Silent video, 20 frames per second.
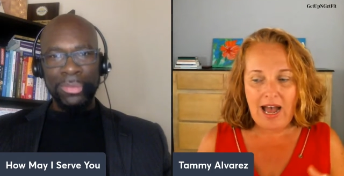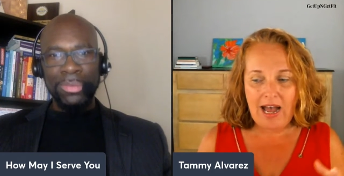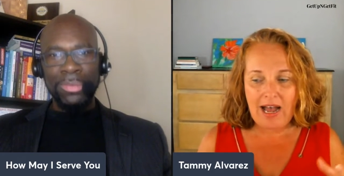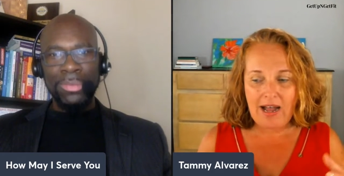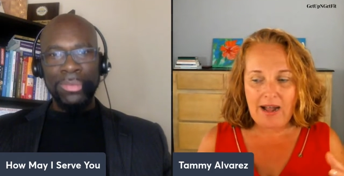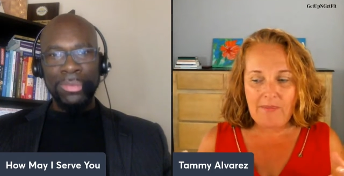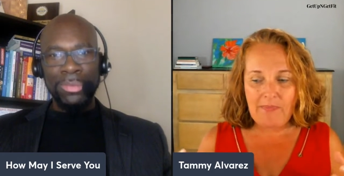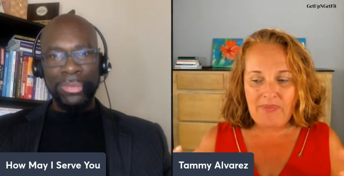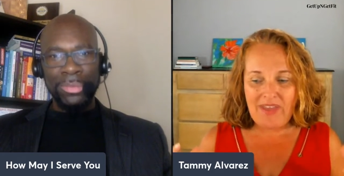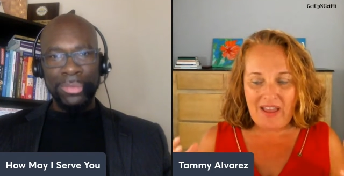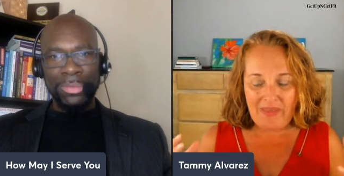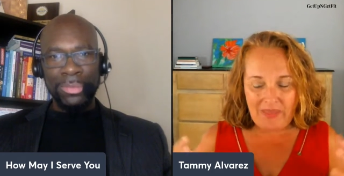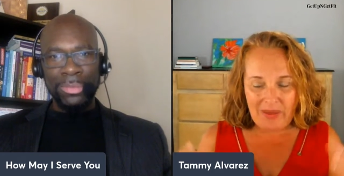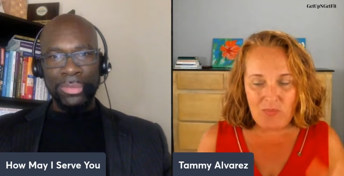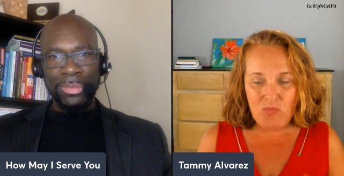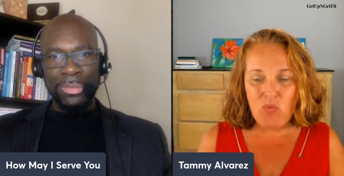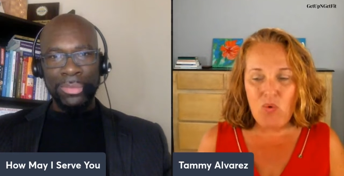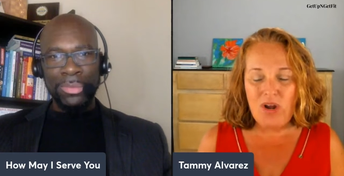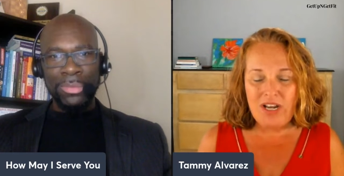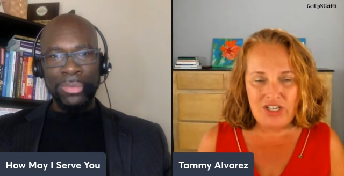Speaker 1: Um,
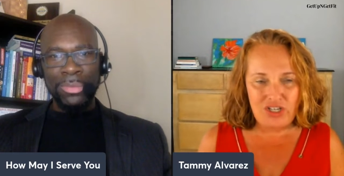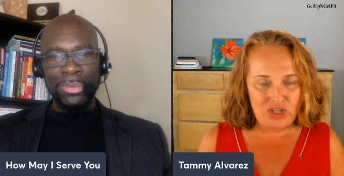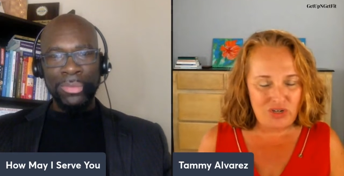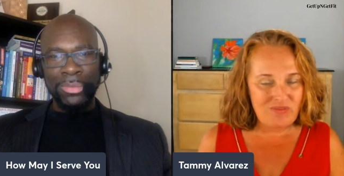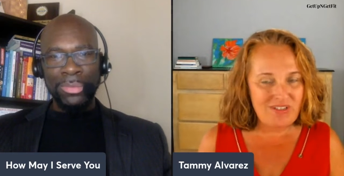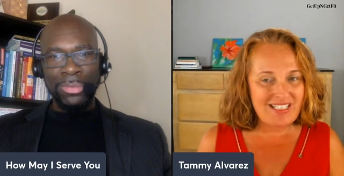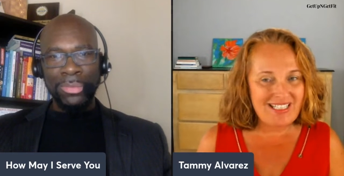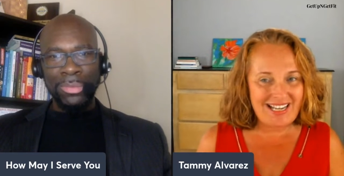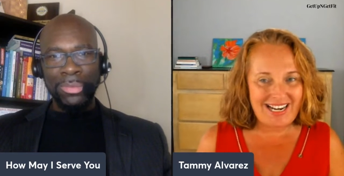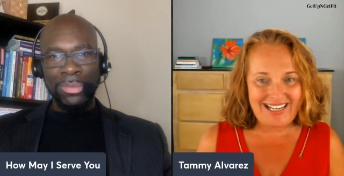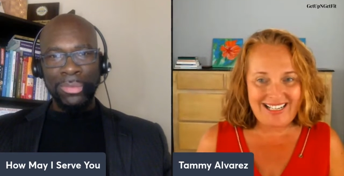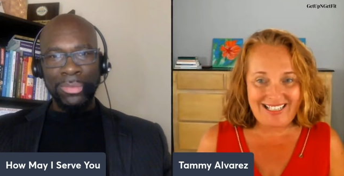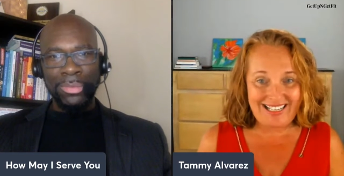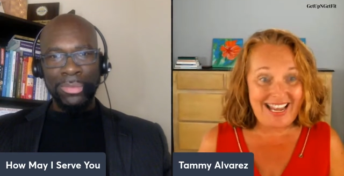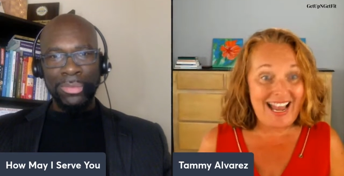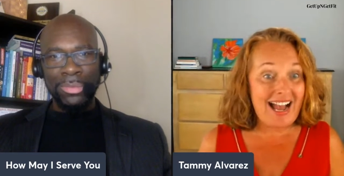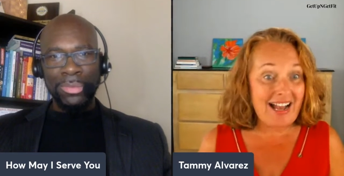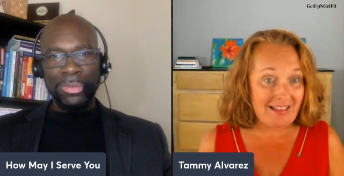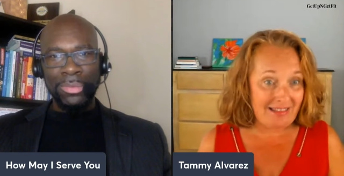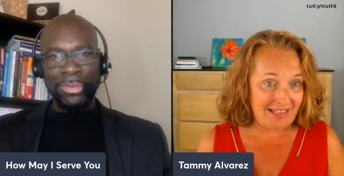and then once you've
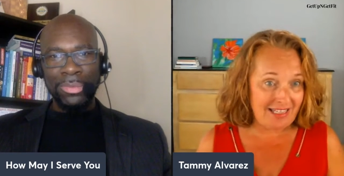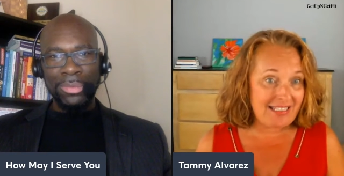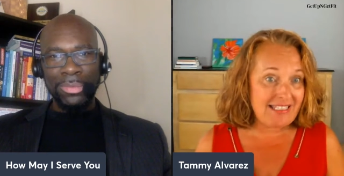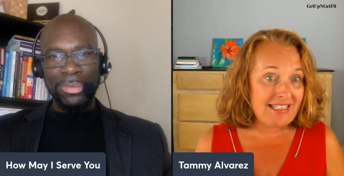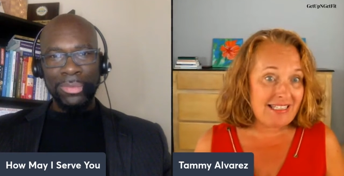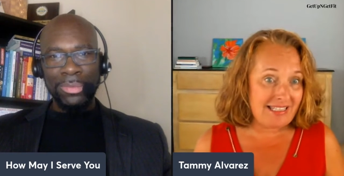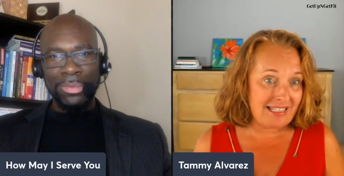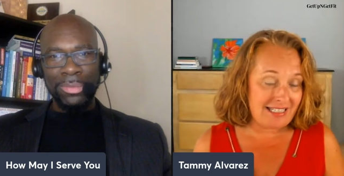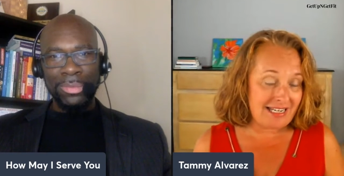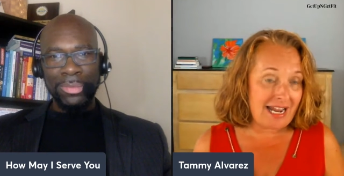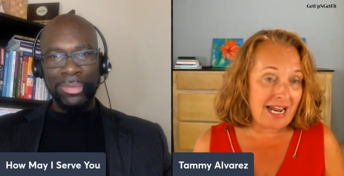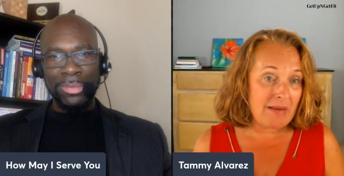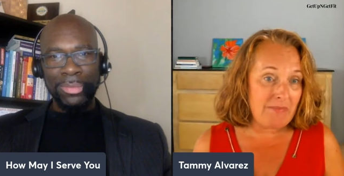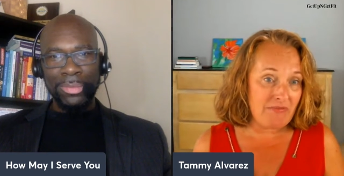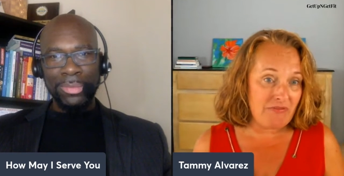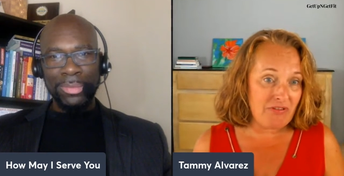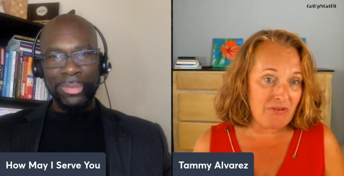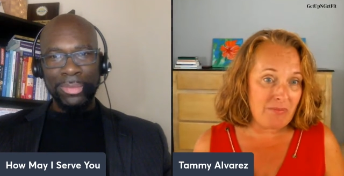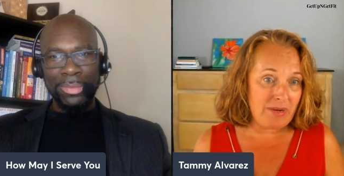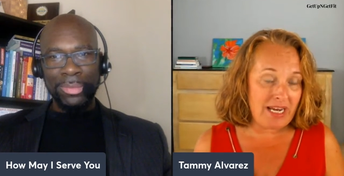decided, yeah, this is the
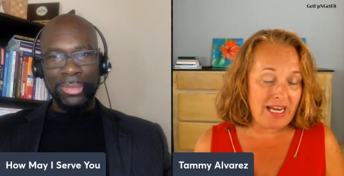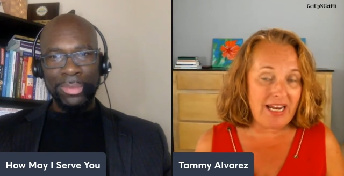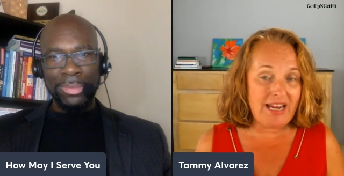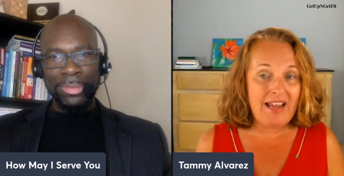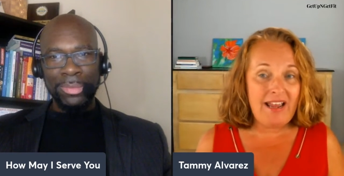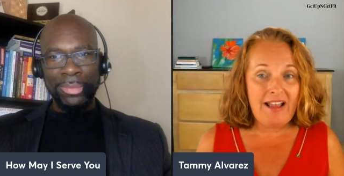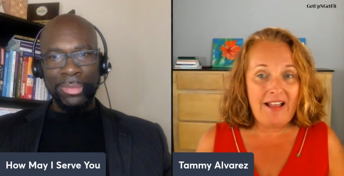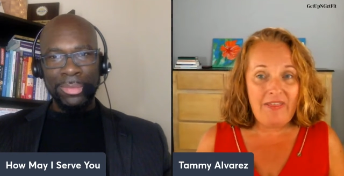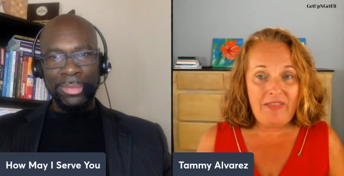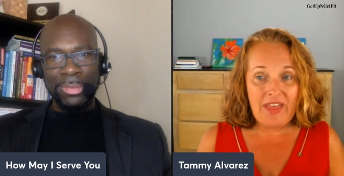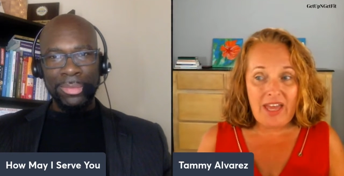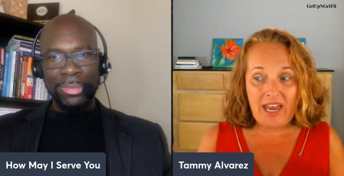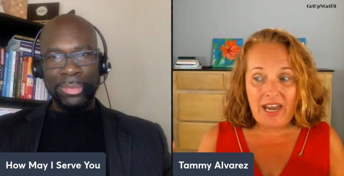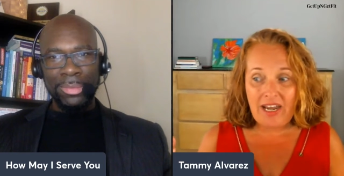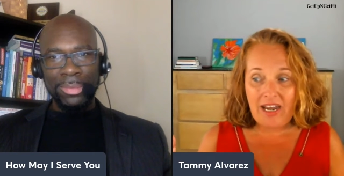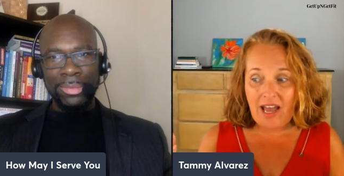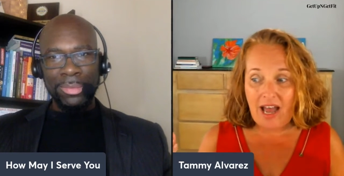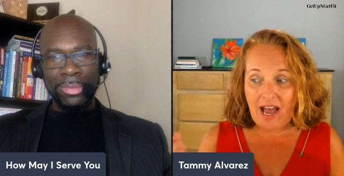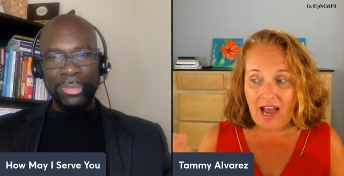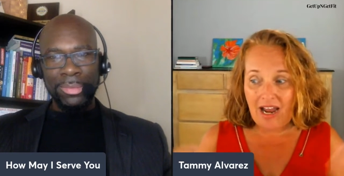time for me,
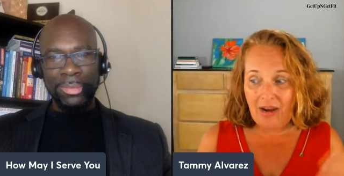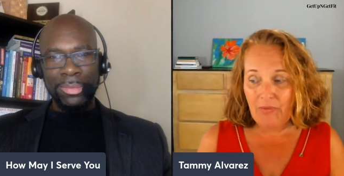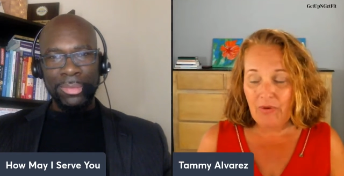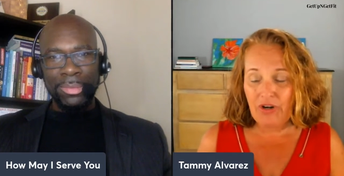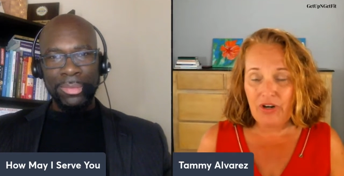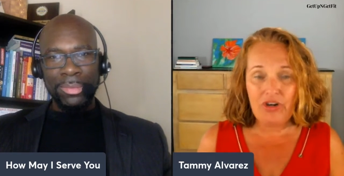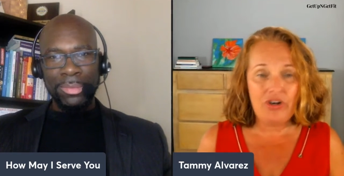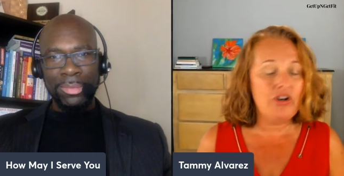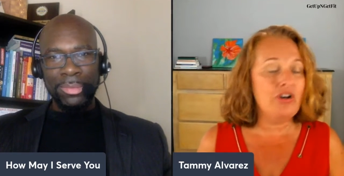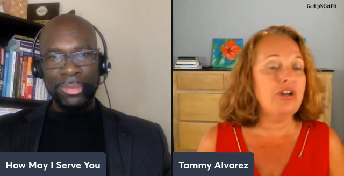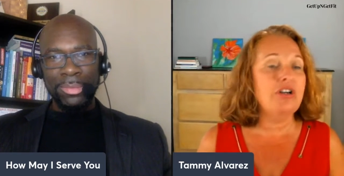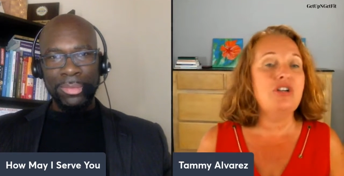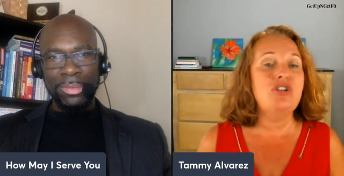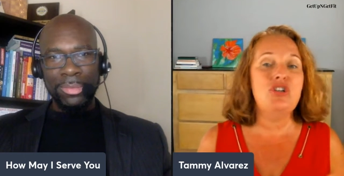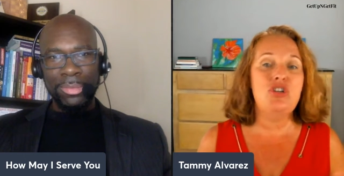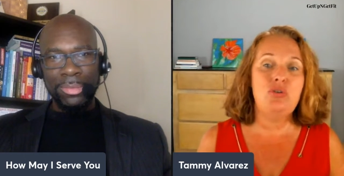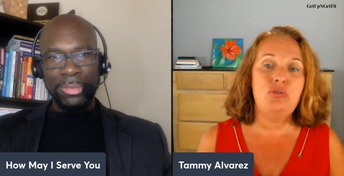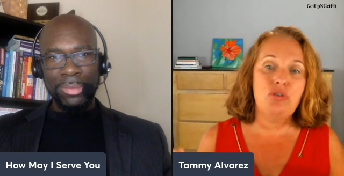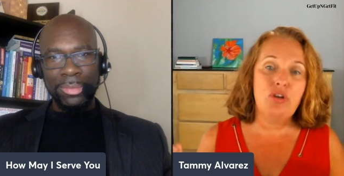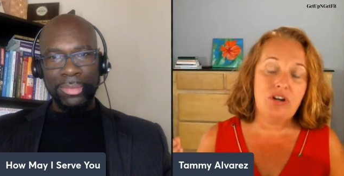then I would
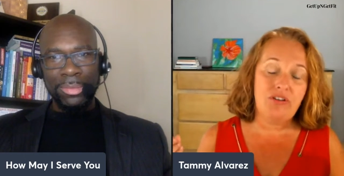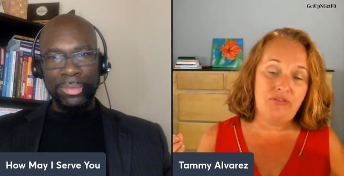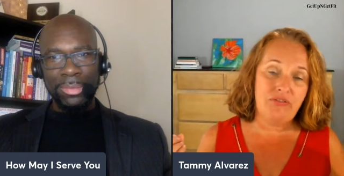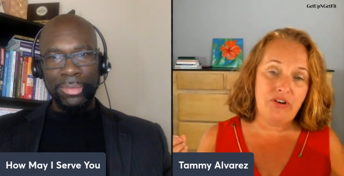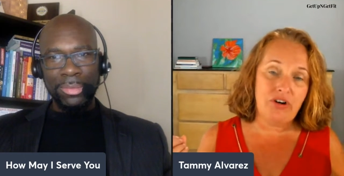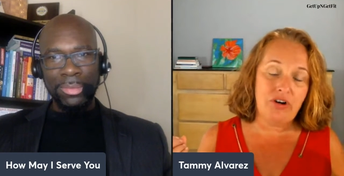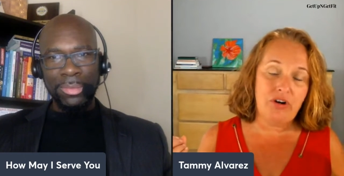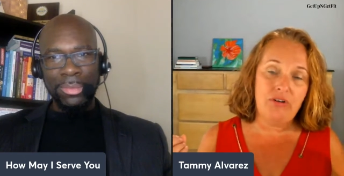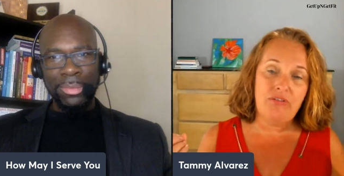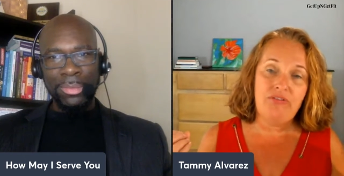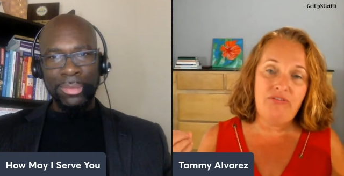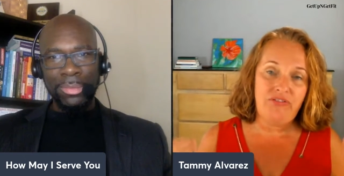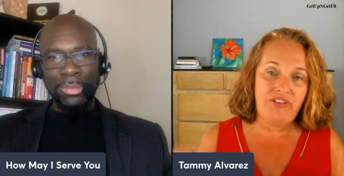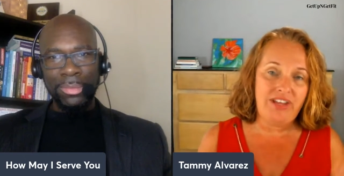encourage you look for